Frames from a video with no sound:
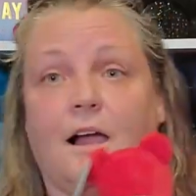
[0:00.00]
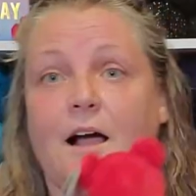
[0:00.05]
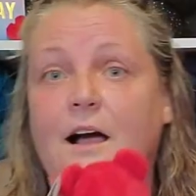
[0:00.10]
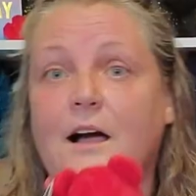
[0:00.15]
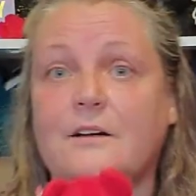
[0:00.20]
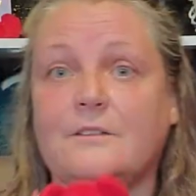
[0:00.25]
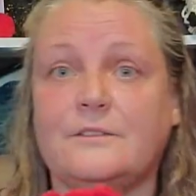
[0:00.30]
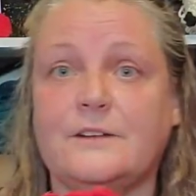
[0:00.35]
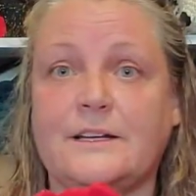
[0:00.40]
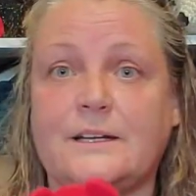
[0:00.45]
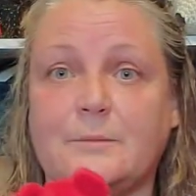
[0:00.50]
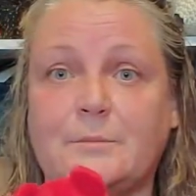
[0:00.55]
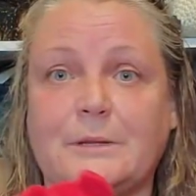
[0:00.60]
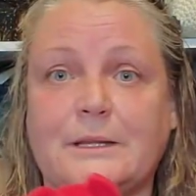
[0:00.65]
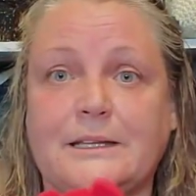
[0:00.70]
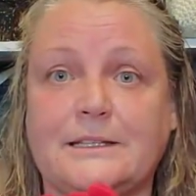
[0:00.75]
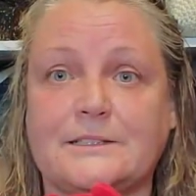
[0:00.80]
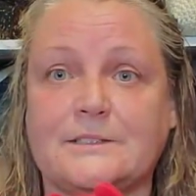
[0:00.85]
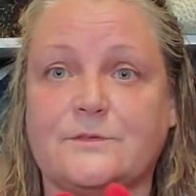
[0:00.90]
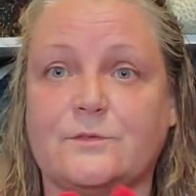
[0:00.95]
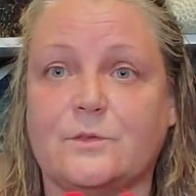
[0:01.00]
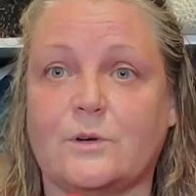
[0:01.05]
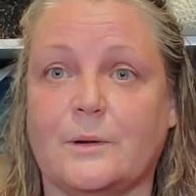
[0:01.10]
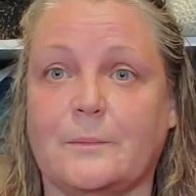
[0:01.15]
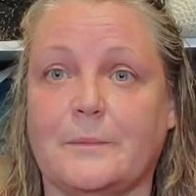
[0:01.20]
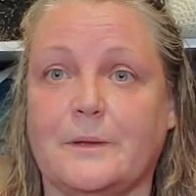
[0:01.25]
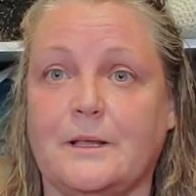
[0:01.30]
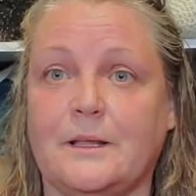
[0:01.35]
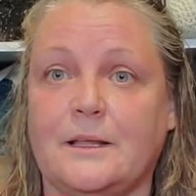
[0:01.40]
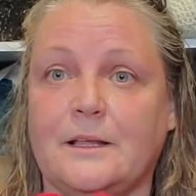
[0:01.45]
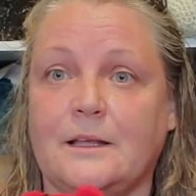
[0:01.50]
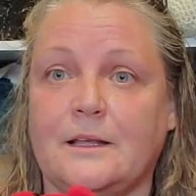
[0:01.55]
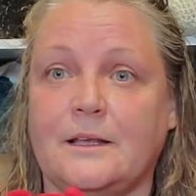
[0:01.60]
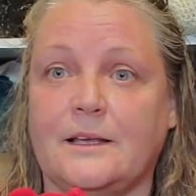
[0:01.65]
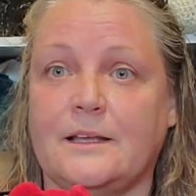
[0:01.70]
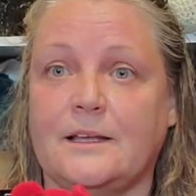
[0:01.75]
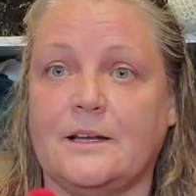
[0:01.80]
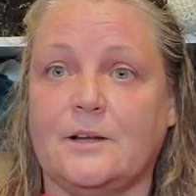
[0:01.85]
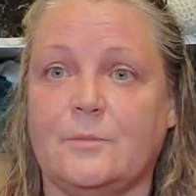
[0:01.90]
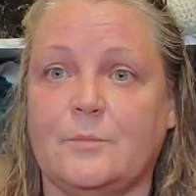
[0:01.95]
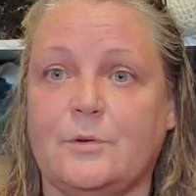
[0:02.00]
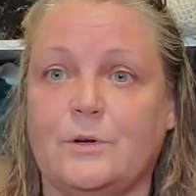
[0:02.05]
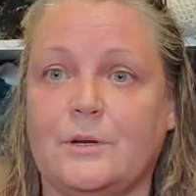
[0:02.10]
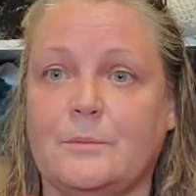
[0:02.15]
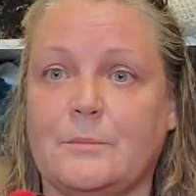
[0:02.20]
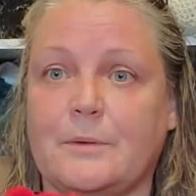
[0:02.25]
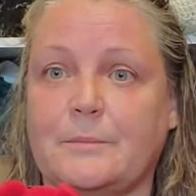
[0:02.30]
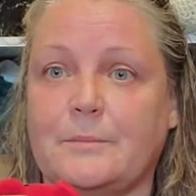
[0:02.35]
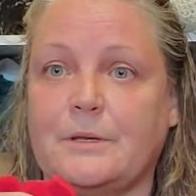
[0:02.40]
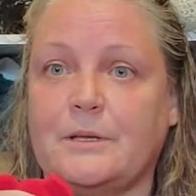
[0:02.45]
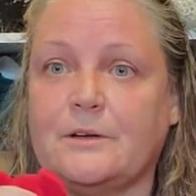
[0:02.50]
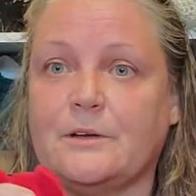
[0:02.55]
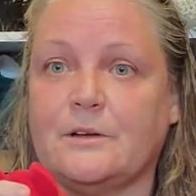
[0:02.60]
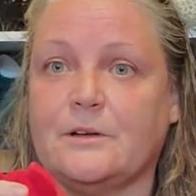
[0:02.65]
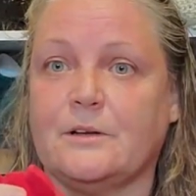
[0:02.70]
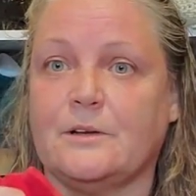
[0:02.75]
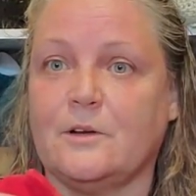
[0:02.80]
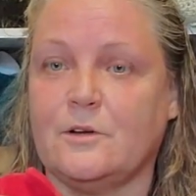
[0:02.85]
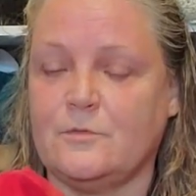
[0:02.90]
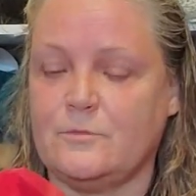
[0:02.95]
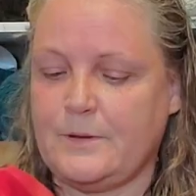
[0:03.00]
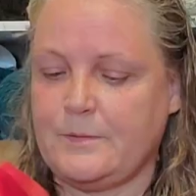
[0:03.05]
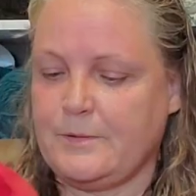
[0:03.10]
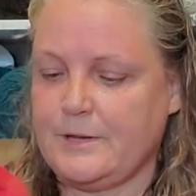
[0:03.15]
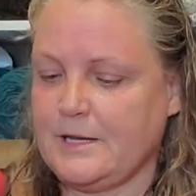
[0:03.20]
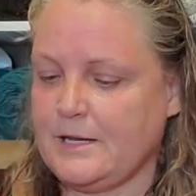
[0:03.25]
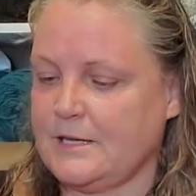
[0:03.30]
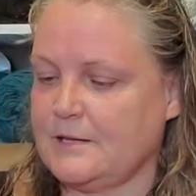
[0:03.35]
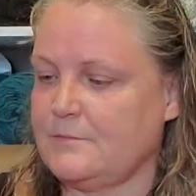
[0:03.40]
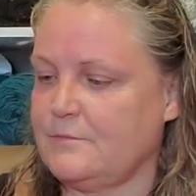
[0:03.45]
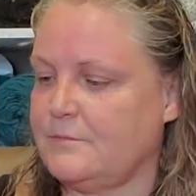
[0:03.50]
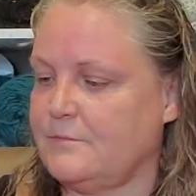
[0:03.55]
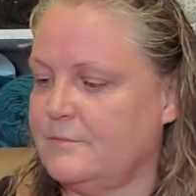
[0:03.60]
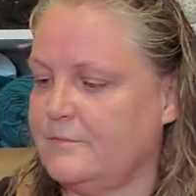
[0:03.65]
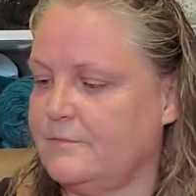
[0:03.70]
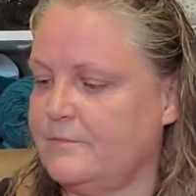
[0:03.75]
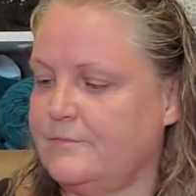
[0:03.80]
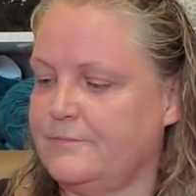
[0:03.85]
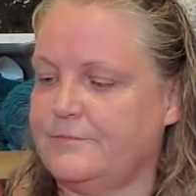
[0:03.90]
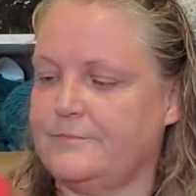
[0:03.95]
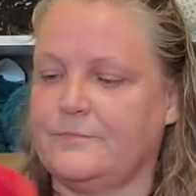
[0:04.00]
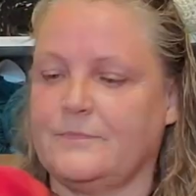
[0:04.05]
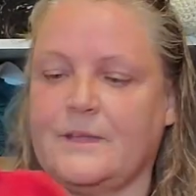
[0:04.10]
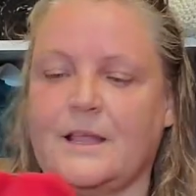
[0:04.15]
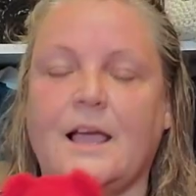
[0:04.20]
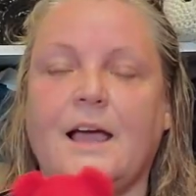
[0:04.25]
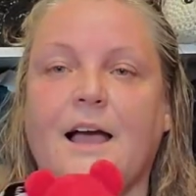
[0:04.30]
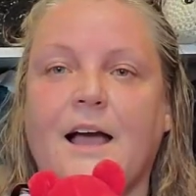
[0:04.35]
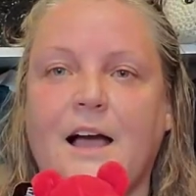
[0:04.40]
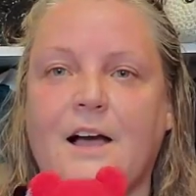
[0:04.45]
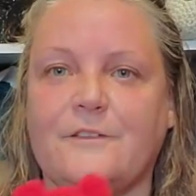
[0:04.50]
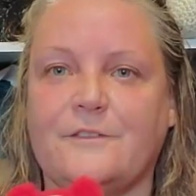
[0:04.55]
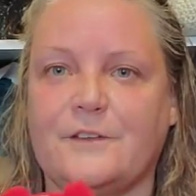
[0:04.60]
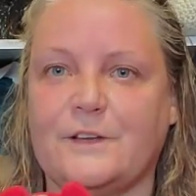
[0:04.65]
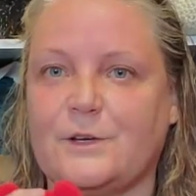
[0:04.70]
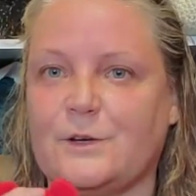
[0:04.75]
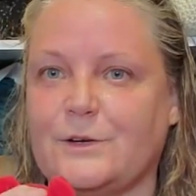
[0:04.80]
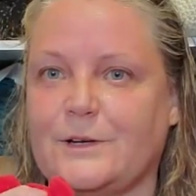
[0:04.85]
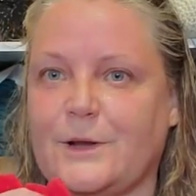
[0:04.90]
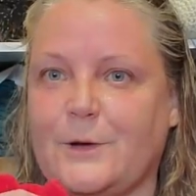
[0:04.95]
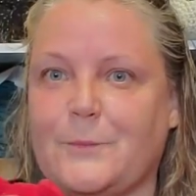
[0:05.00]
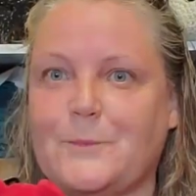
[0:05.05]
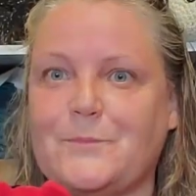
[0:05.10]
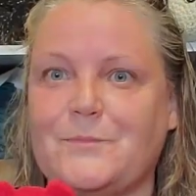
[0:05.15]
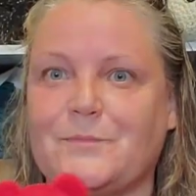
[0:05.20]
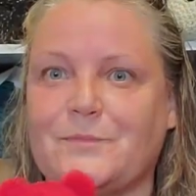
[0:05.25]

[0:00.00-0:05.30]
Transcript: I'll find a place for him and I'll put him up here. Well, maybe I can, hmm, I'll figure it out.